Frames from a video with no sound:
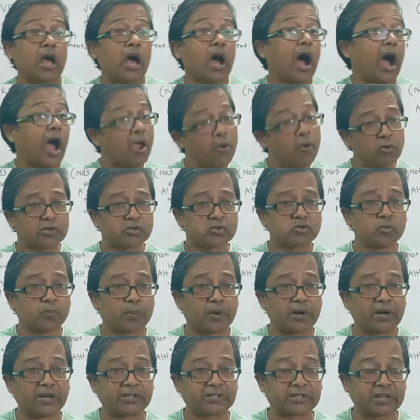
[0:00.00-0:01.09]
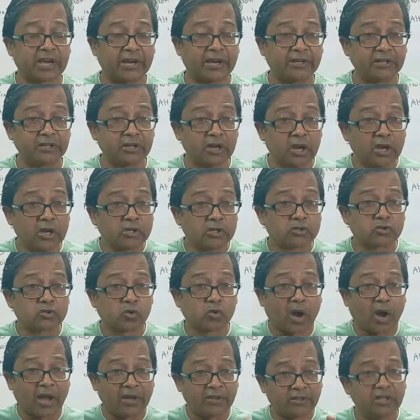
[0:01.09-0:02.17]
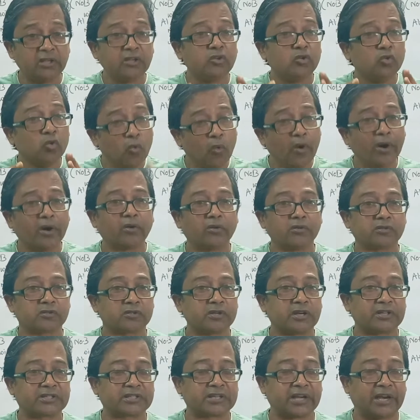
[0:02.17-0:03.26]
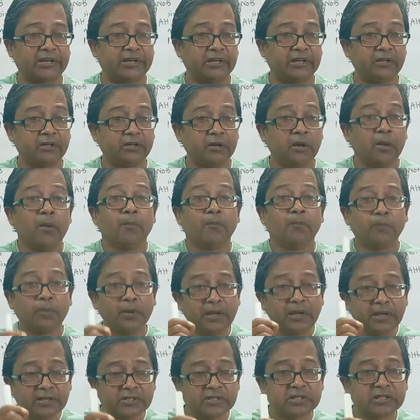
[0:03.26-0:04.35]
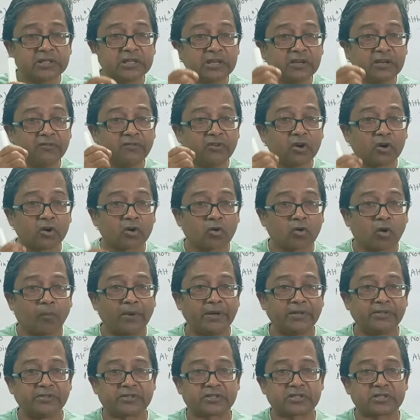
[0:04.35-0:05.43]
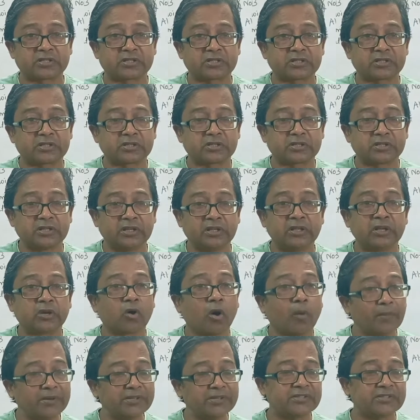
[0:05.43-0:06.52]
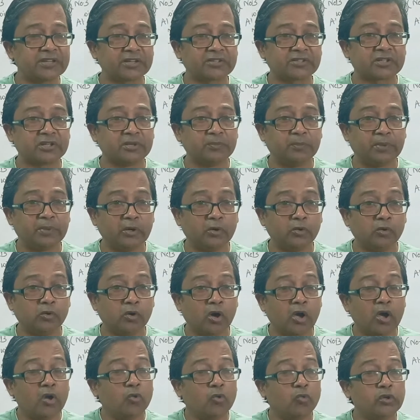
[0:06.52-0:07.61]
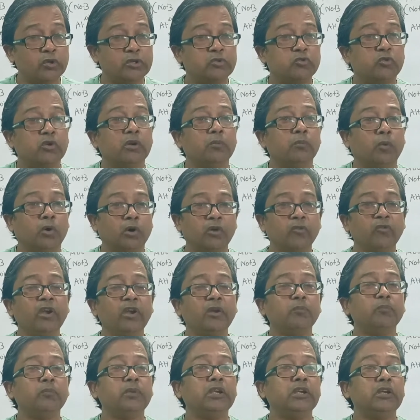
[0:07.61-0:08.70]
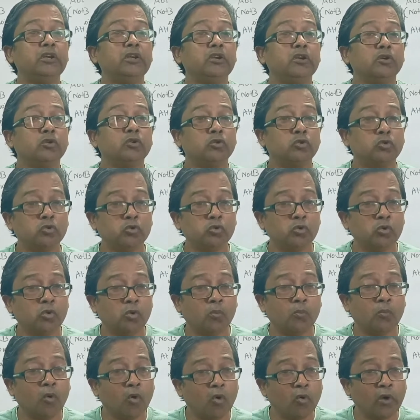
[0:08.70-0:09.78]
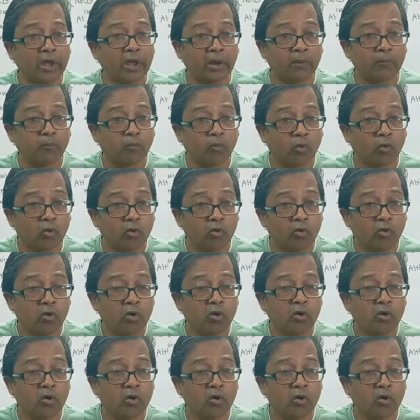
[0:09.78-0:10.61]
I was super excited. So I think you were also excited. Please give your comments in the comment section below, which will motivate me to do more and more